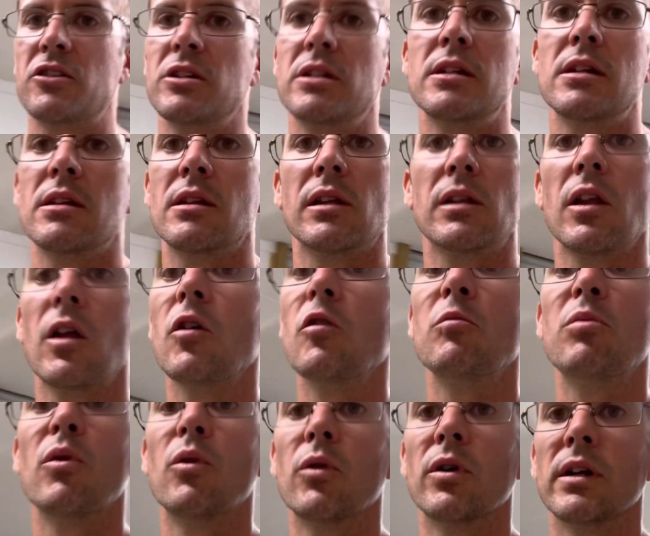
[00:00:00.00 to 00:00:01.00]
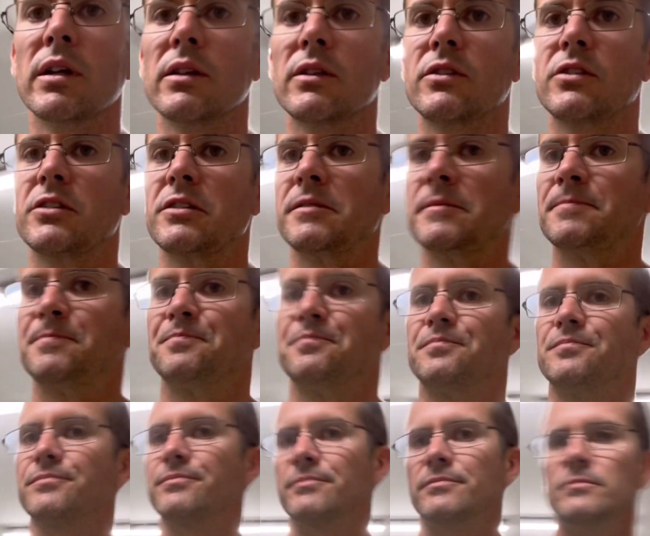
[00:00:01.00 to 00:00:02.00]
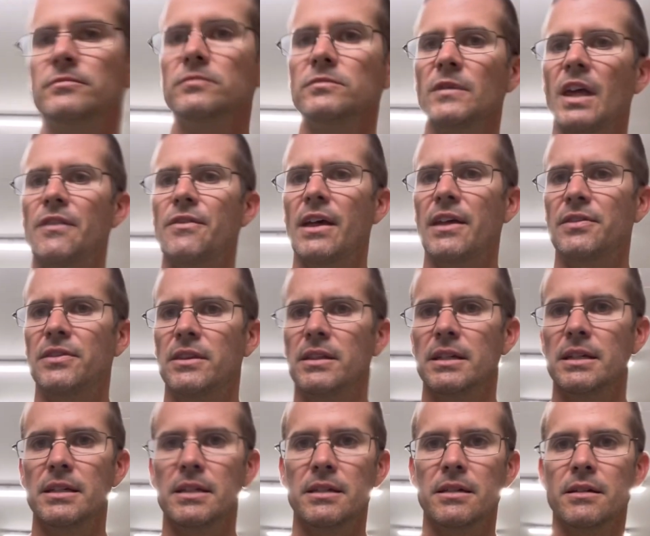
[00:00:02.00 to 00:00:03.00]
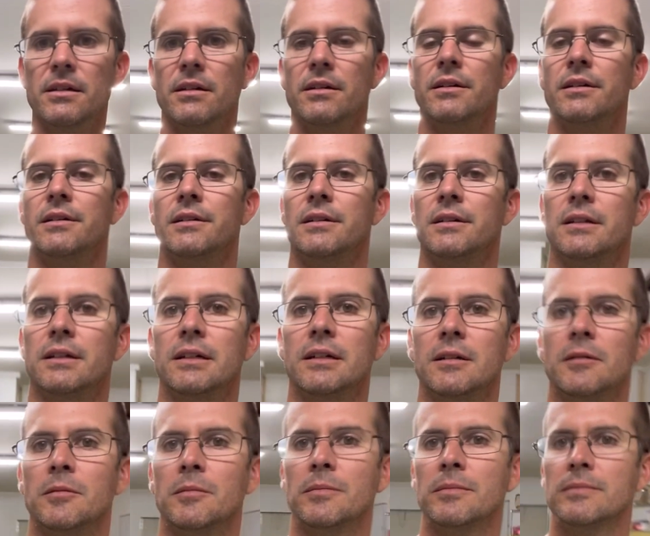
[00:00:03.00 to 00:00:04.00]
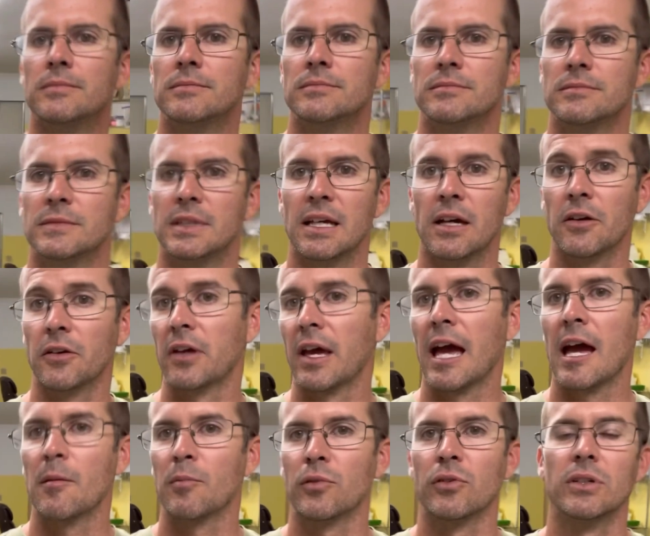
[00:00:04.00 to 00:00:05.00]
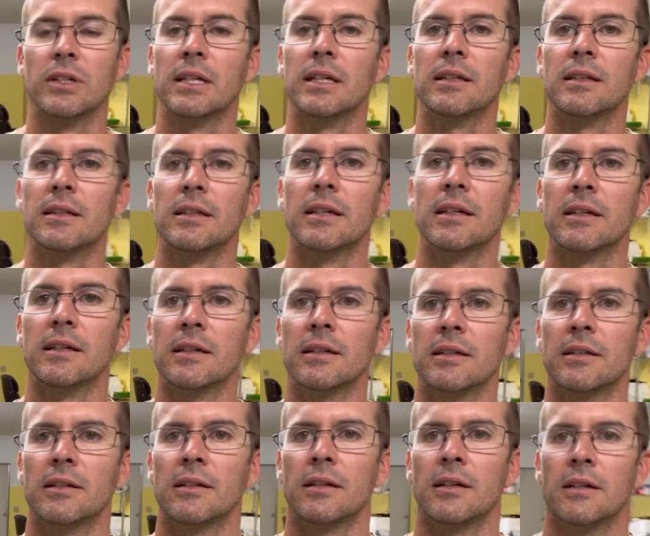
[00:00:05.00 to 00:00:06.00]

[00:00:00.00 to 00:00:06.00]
any of the low points that the uncapper didn't get.